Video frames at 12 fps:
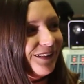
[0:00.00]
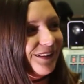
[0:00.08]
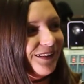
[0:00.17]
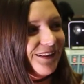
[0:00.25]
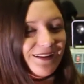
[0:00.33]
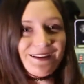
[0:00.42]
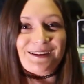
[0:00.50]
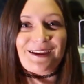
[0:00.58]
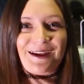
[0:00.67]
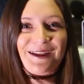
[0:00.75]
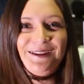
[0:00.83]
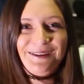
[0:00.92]

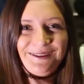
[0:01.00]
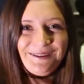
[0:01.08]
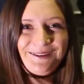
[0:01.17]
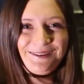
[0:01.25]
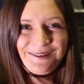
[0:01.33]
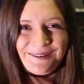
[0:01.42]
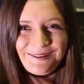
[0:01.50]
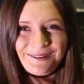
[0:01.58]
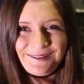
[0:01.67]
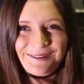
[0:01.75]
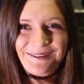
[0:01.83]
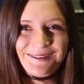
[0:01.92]

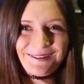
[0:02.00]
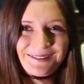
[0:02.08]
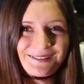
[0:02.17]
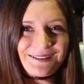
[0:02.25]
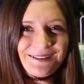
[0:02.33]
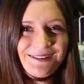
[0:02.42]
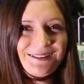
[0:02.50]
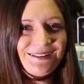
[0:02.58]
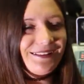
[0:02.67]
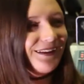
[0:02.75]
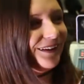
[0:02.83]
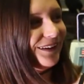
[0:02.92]

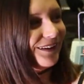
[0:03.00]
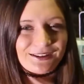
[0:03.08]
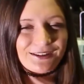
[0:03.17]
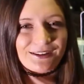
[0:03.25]
[no speech]